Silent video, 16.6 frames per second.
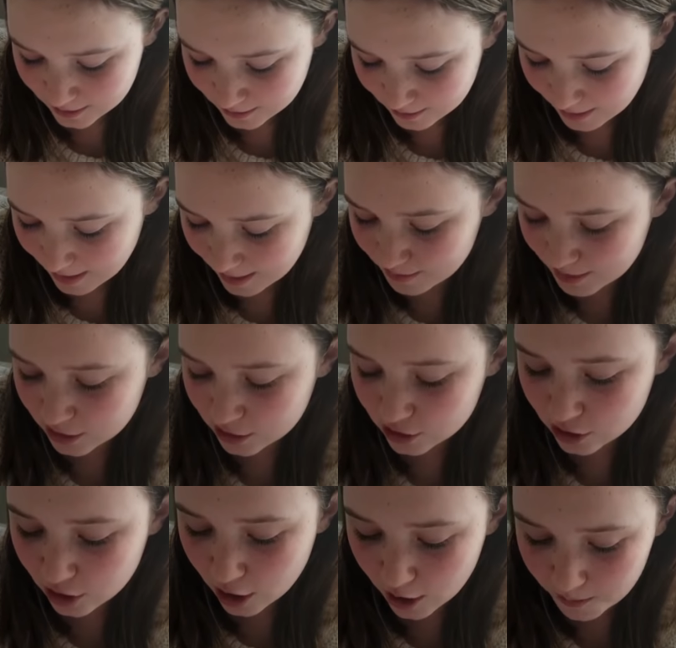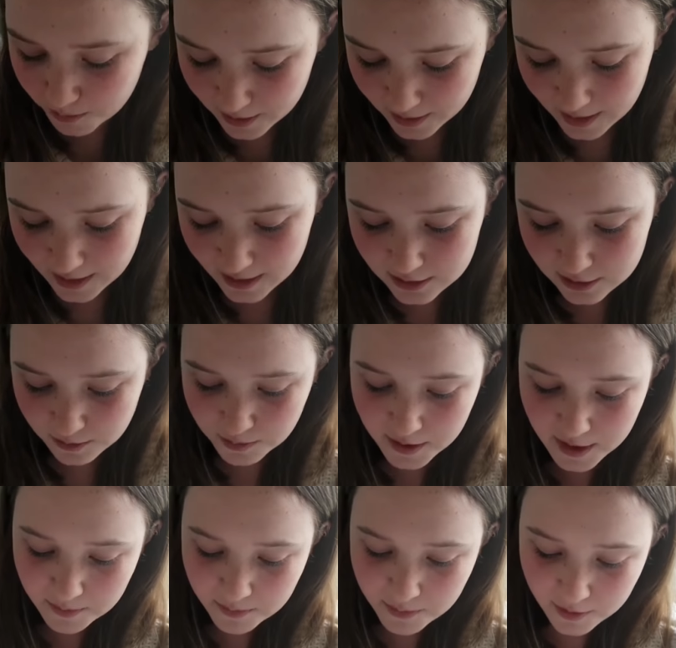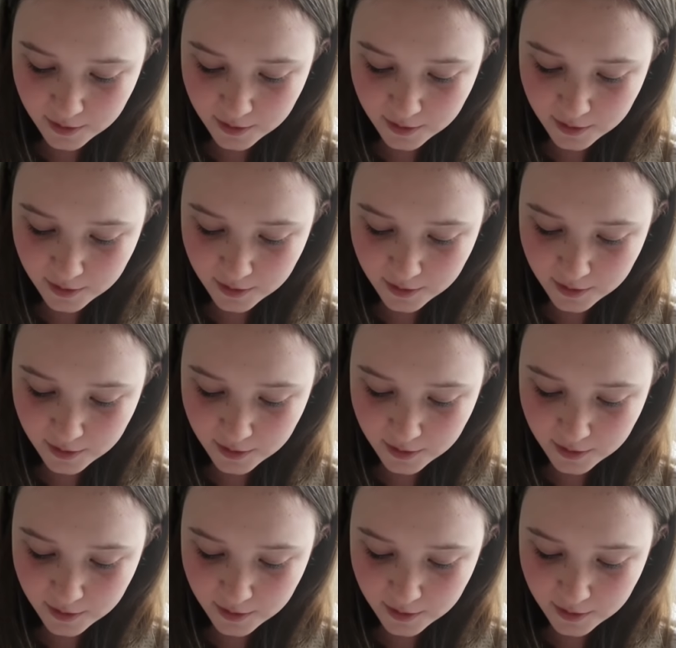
Yeah, really appreciate that.